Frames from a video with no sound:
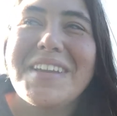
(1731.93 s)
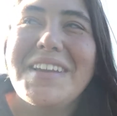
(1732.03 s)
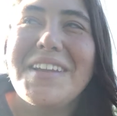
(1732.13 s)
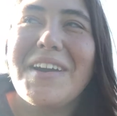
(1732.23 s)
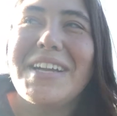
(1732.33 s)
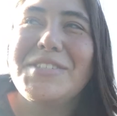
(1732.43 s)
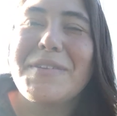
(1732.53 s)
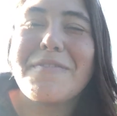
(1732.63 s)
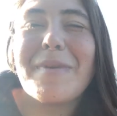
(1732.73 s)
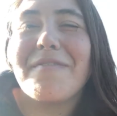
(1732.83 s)
you know, I do
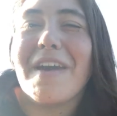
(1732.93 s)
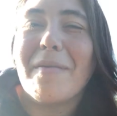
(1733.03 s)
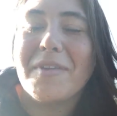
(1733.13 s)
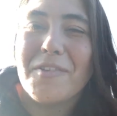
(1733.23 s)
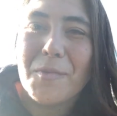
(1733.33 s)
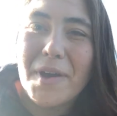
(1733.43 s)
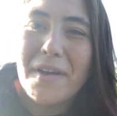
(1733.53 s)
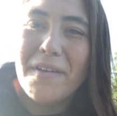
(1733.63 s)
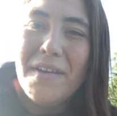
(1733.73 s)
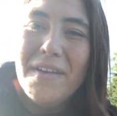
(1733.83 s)
it for my family as
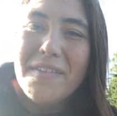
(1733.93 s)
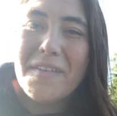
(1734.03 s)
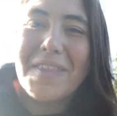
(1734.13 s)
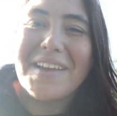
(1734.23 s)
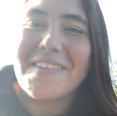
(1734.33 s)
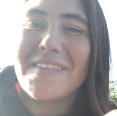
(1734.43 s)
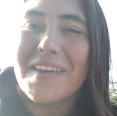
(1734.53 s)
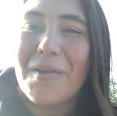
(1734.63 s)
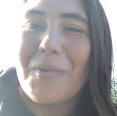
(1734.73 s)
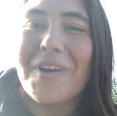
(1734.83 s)
well, so they could
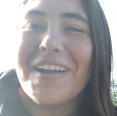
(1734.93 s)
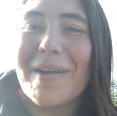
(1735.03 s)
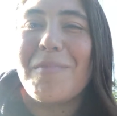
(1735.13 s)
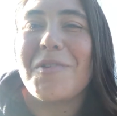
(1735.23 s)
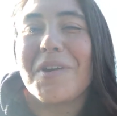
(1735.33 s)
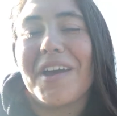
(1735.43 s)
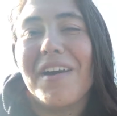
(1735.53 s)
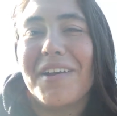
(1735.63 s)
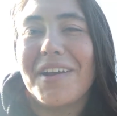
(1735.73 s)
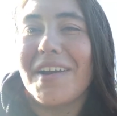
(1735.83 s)
see what I'm doing
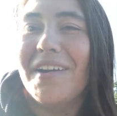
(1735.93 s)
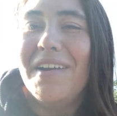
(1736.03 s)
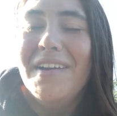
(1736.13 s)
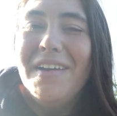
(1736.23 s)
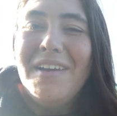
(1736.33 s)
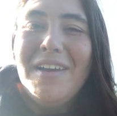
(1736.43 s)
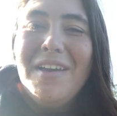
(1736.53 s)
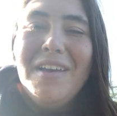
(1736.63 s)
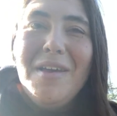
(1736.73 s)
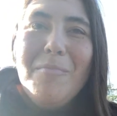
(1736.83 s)
out here.
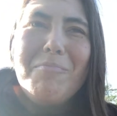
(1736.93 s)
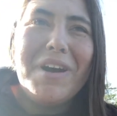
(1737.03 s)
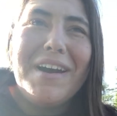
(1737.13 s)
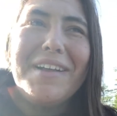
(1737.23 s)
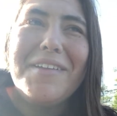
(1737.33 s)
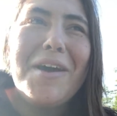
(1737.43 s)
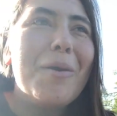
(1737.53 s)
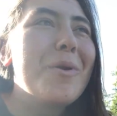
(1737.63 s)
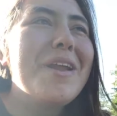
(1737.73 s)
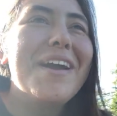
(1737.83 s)
But no,
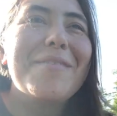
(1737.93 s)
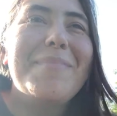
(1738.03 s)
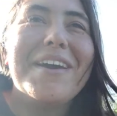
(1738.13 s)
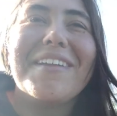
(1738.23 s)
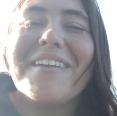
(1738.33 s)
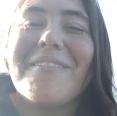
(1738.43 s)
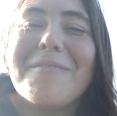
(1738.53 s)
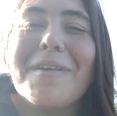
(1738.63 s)
we're not competitive.